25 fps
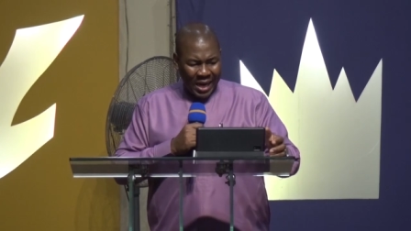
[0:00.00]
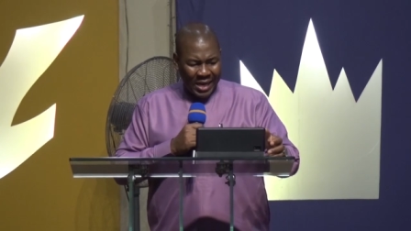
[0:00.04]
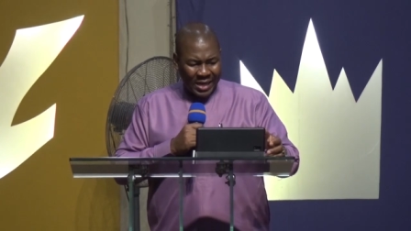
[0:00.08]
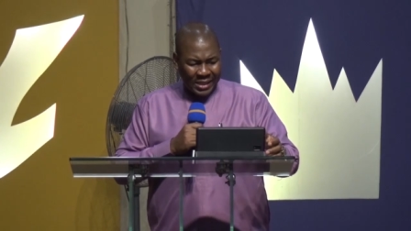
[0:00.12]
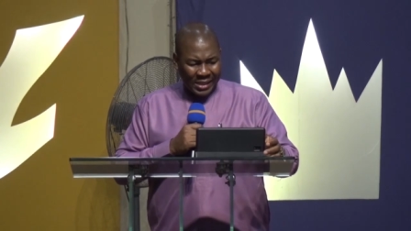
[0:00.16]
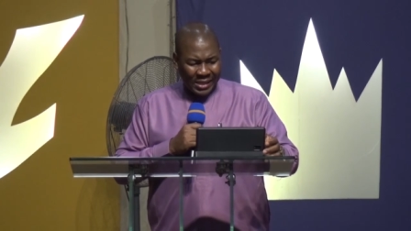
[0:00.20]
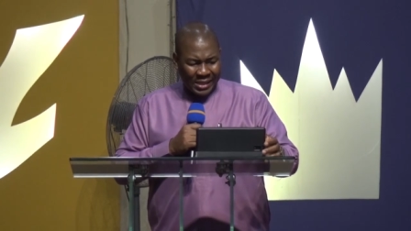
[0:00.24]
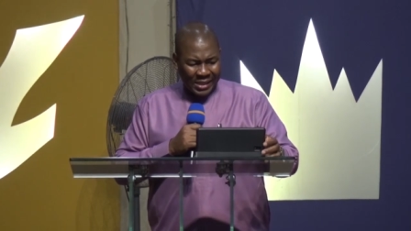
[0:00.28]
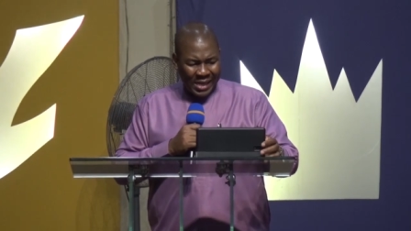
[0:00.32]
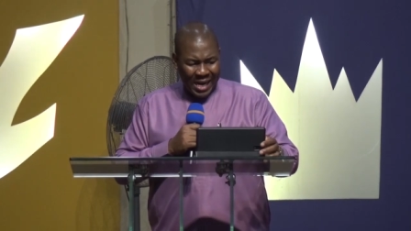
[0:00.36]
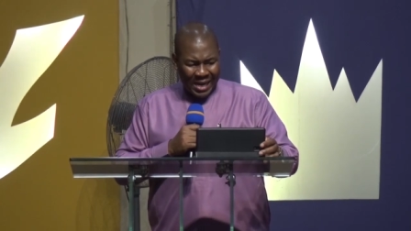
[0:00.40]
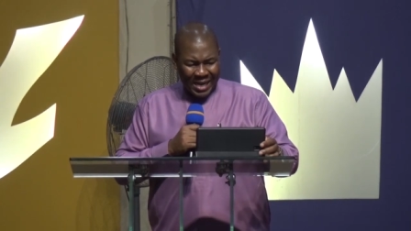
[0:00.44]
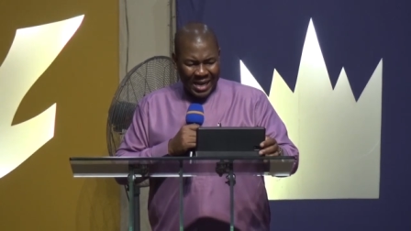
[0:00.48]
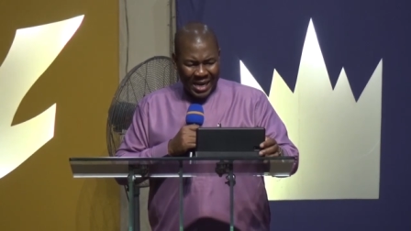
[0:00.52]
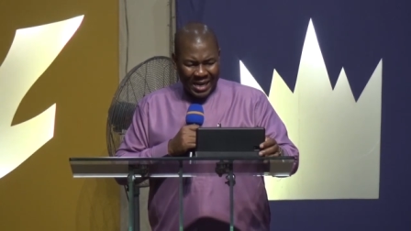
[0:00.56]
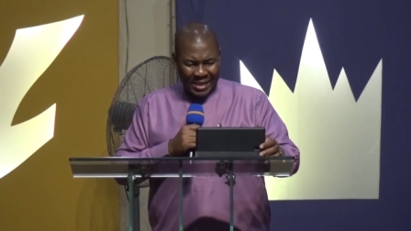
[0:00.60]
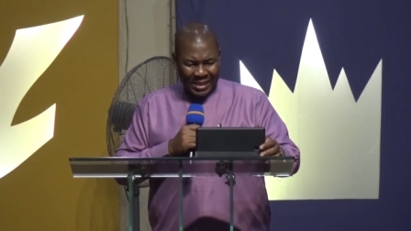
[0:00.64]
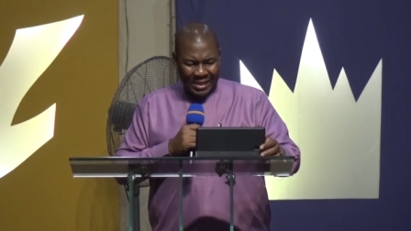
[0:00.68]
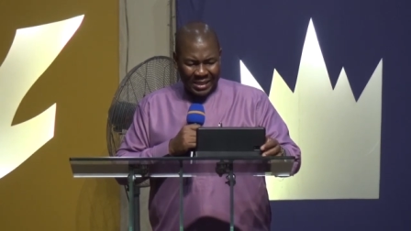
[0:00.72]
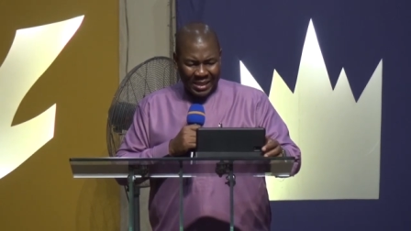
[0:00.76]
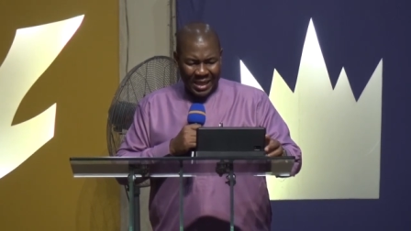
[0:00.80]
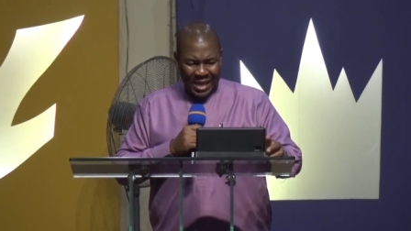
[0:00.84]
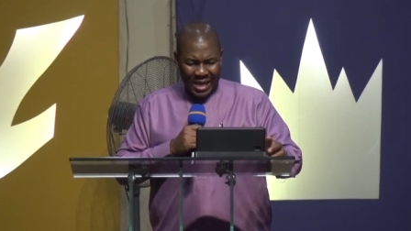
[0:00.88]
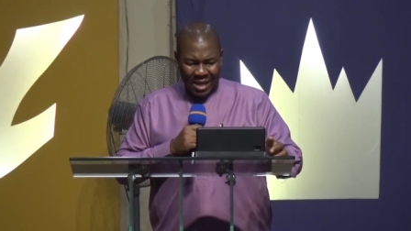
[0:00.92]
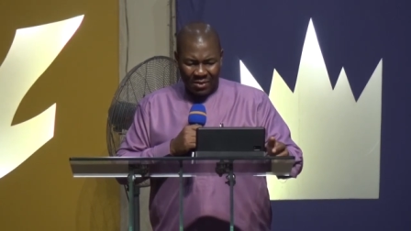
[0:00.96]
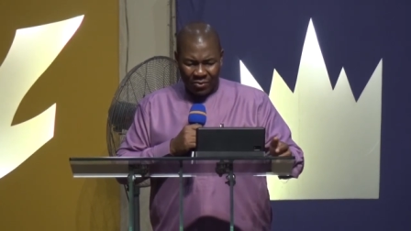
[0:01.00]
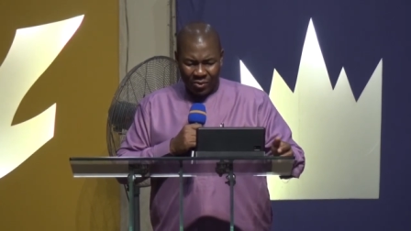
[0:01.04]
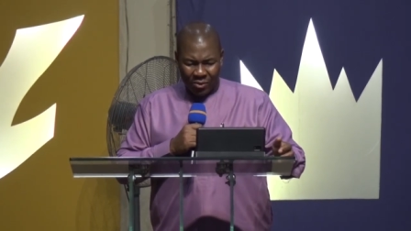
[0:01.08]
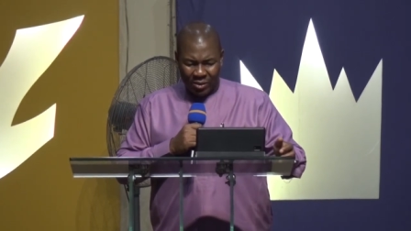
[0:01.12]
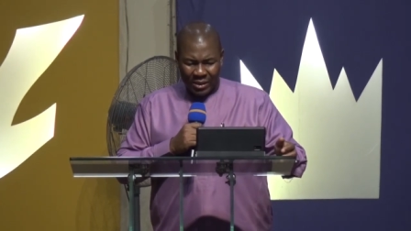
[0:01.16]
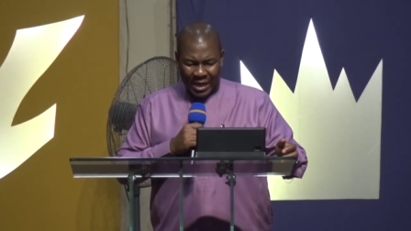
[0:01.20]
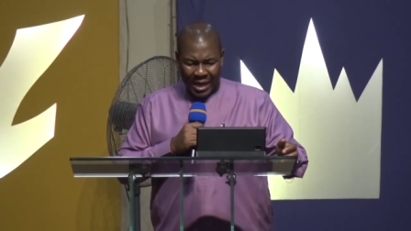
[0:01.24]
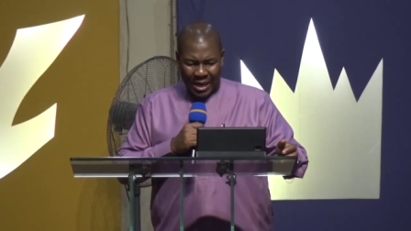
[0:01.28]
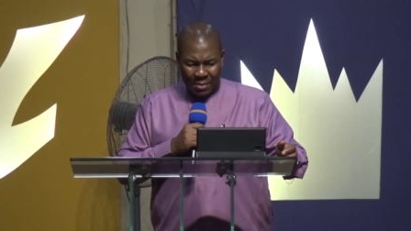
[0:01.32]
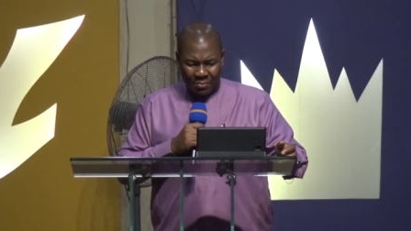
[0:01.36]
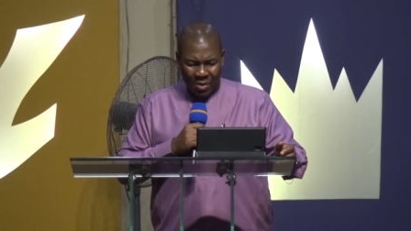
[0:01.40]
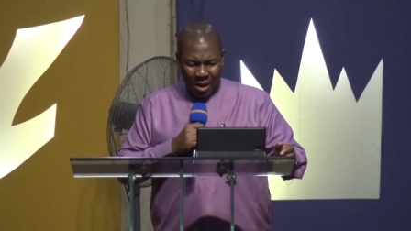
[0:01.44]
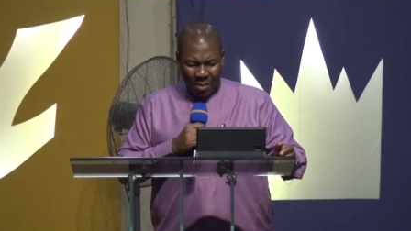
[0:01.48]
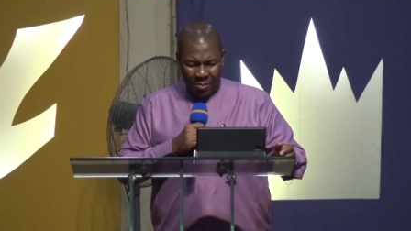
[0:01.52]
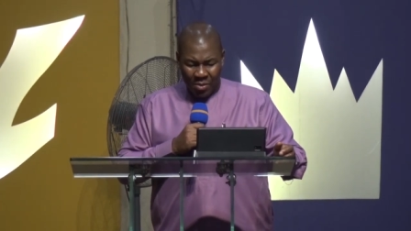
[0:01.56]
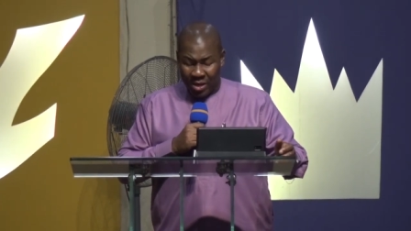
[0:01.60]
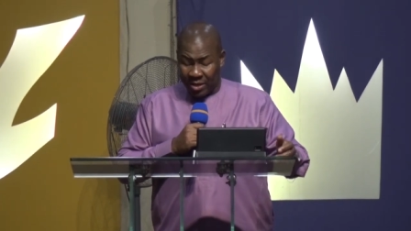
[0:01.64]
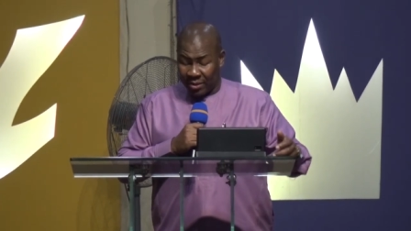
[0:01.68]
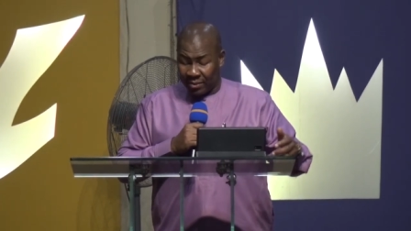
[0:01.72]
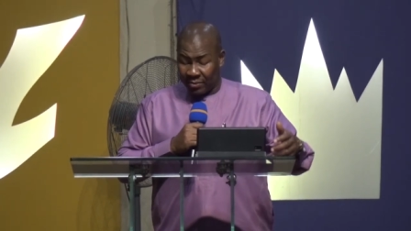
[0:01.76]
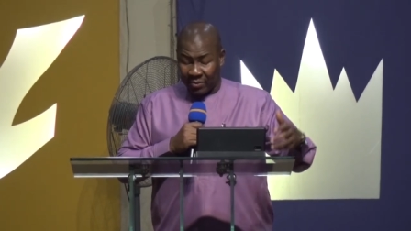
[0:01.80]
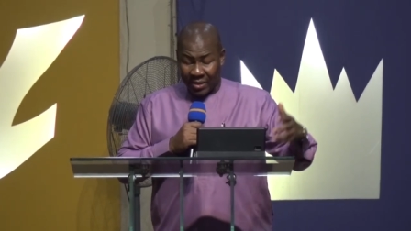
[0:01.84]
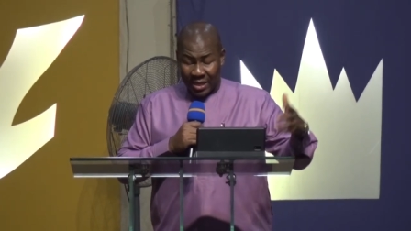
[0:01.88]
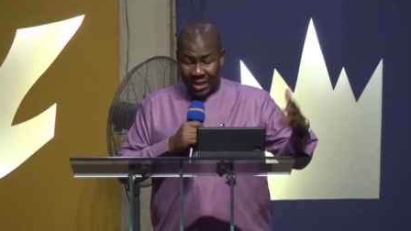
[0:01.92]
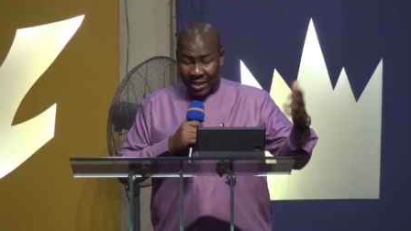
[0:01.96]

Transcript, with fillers: in the day, around 11, I mean,